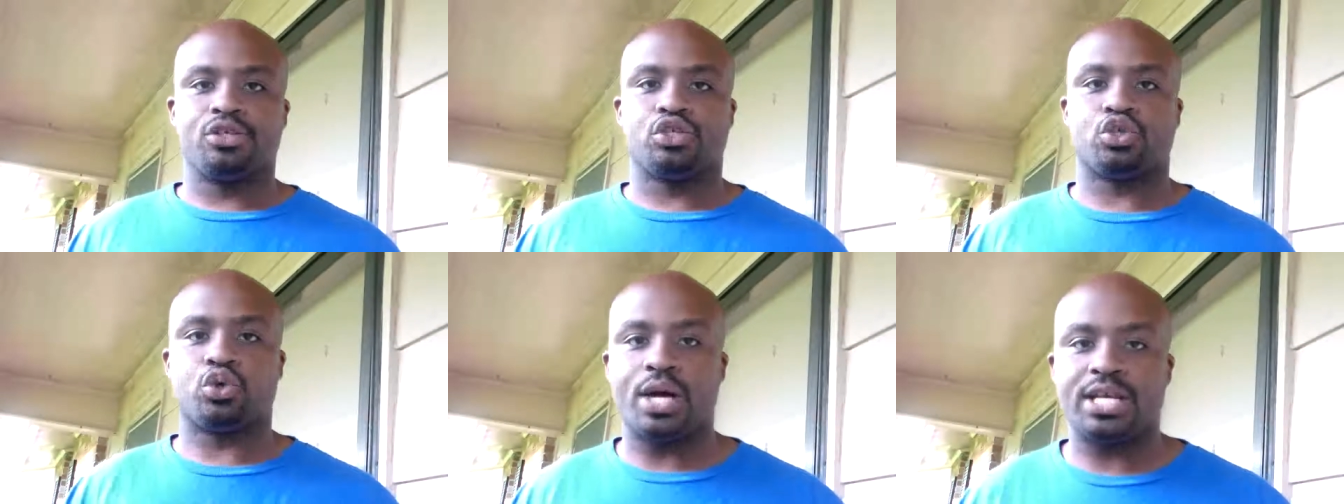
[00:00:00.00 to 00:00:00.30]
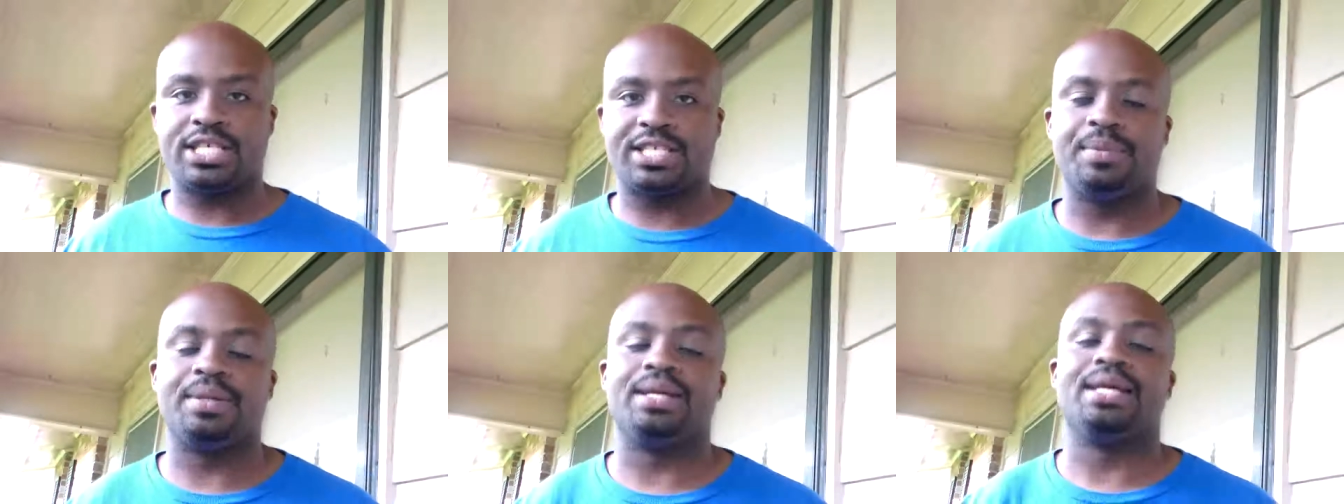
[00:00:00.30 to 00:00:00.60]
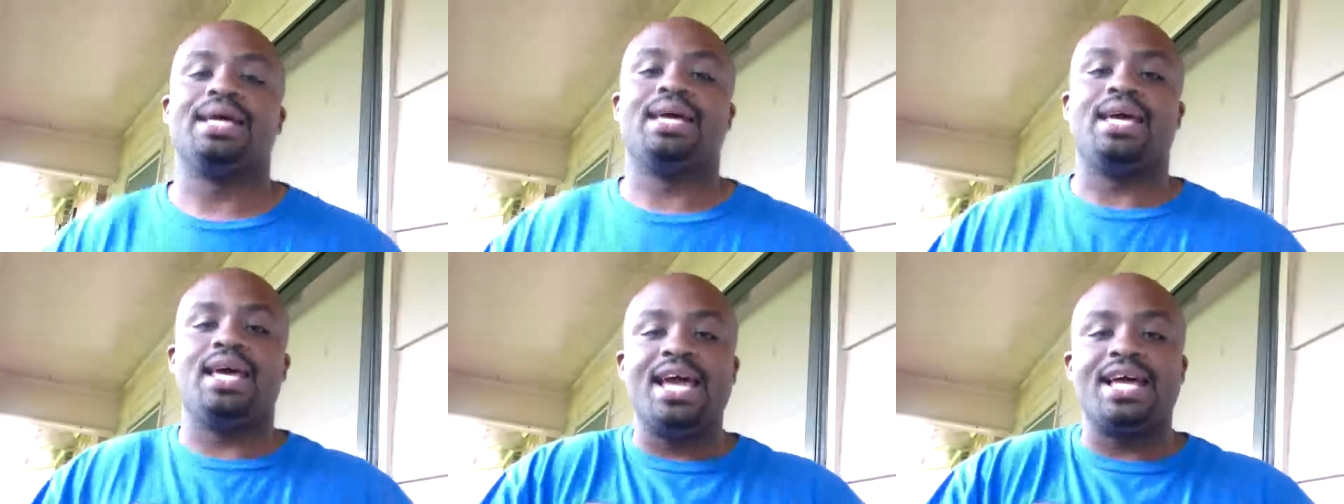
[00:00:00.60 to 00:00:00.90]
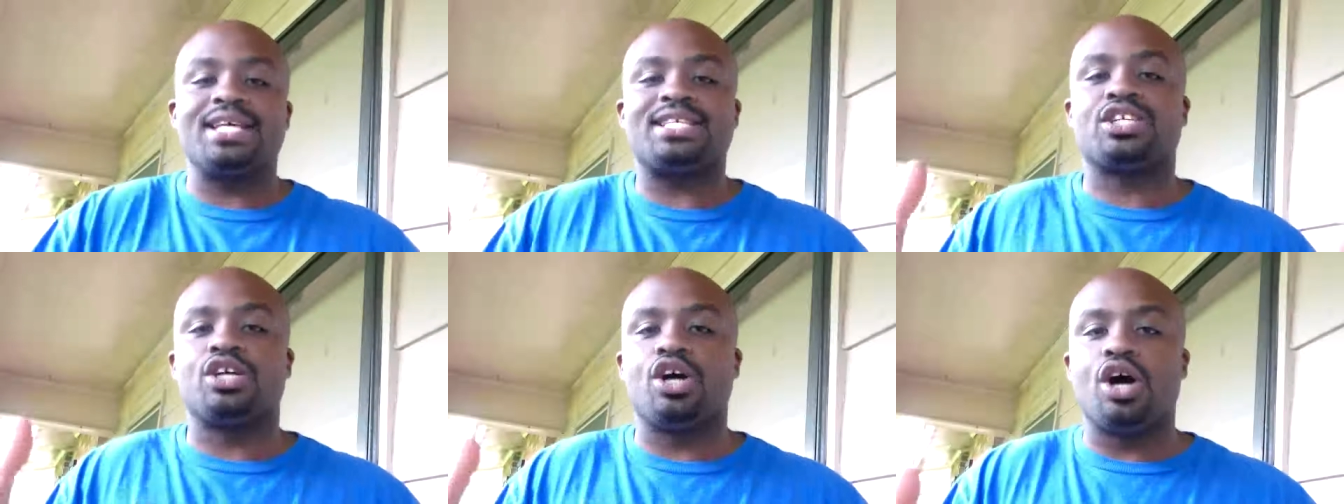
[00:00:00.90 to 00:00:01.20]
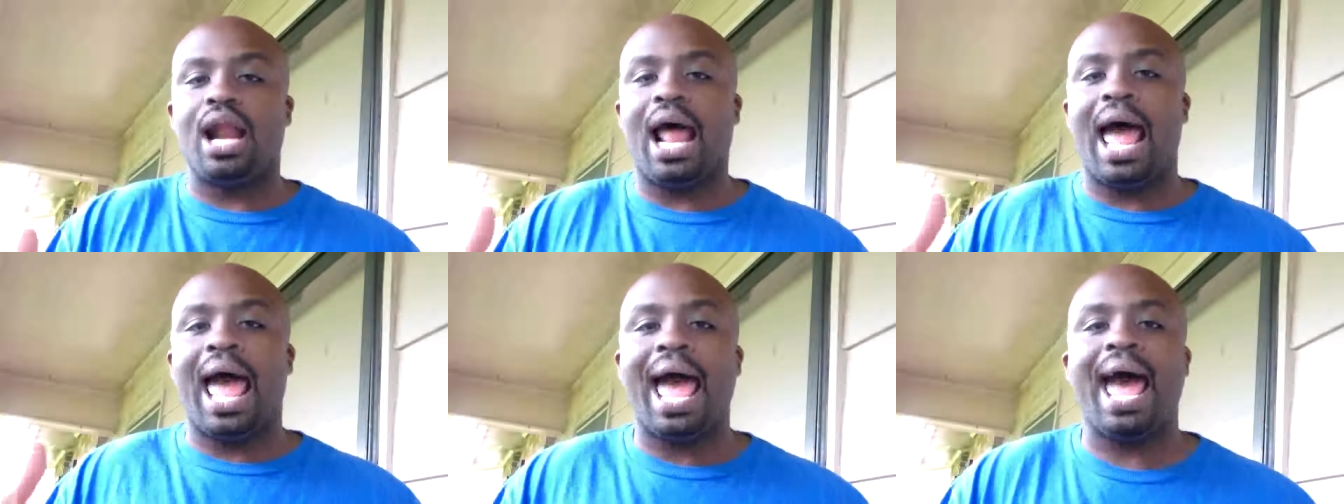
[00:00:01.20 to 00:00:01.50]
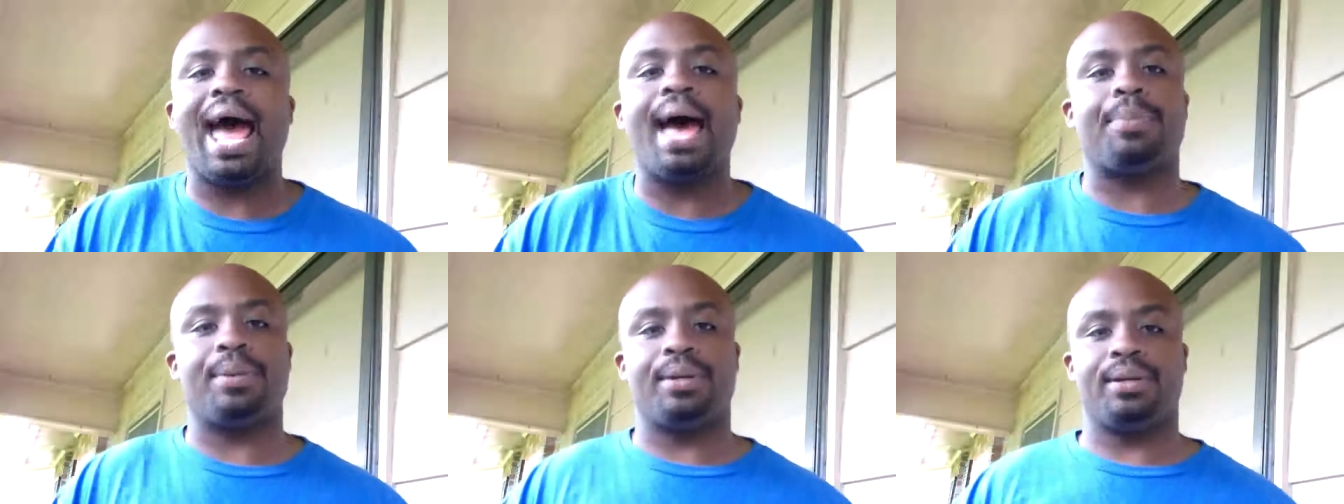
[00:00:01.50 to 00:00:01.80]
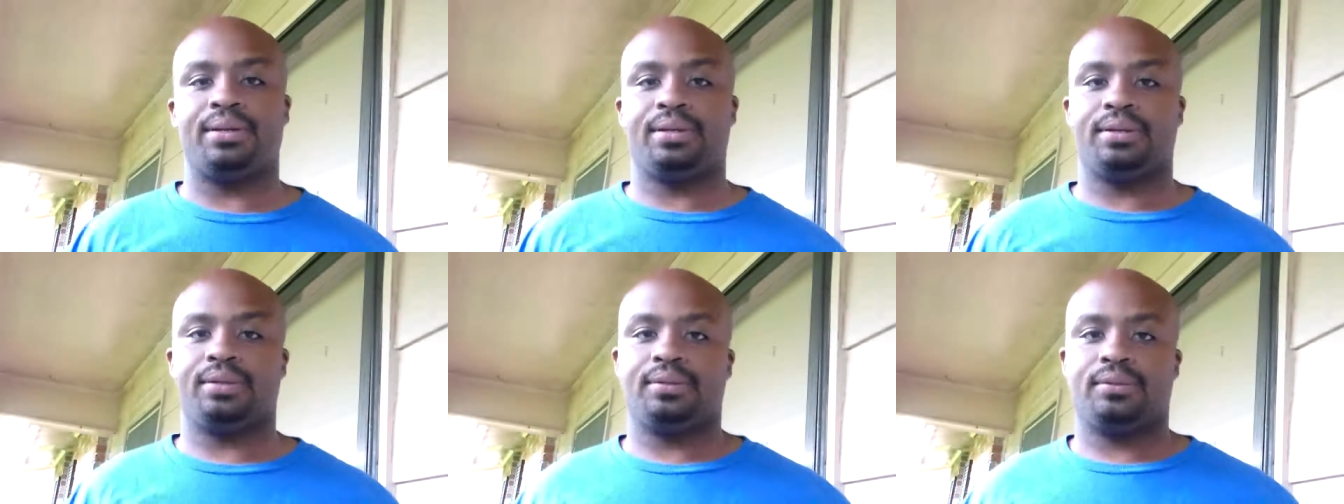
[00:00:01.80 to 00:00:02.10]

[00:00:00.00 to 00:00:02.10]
Trust me, it's gonna happen.